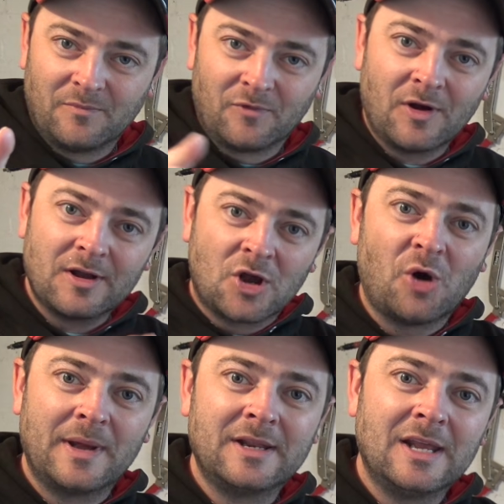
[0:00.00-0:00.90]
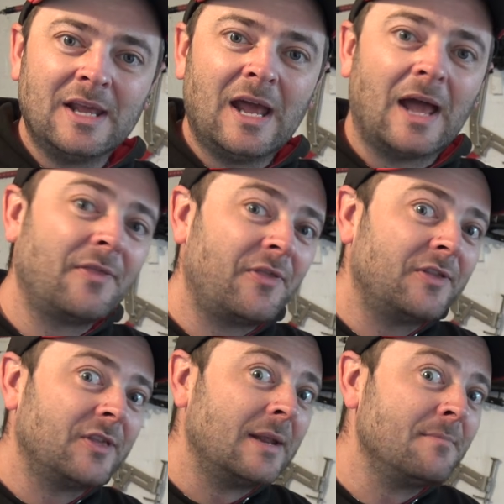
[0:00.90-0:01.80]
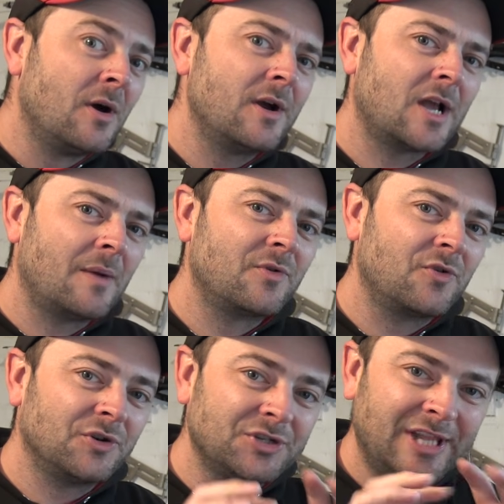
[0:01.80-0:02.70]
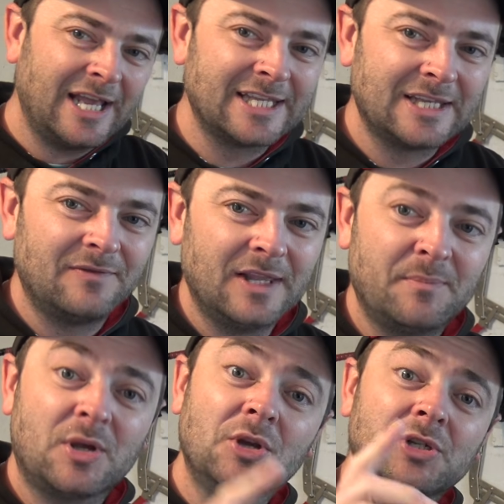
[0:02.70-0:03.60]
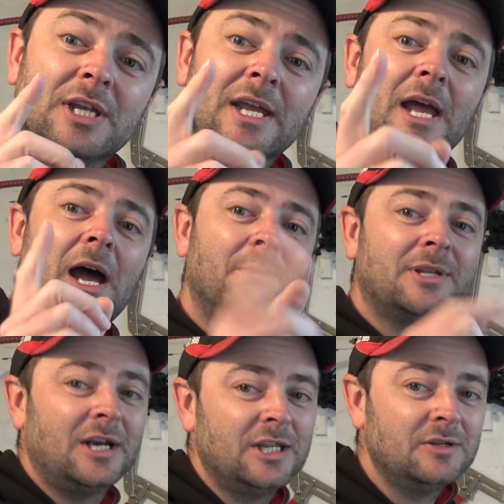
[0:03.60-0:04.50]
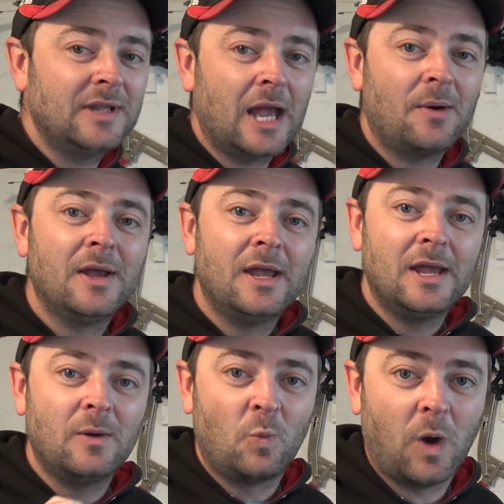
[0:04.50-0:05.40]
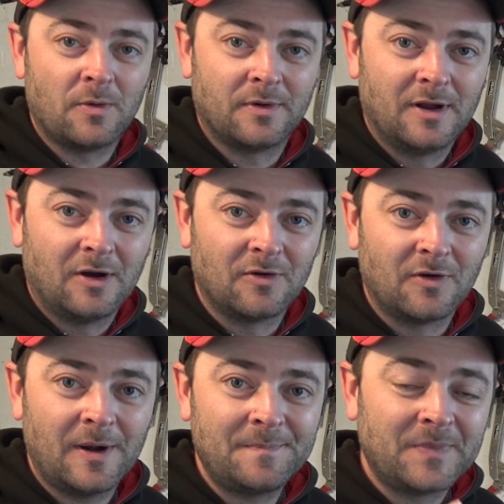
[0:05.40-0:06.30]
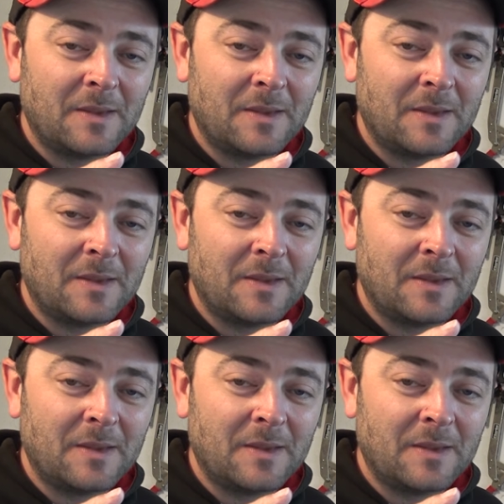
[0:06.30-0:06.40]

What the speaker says: write a comment and think that it might come across negatively, because I'm telling you now, it won't. Alright?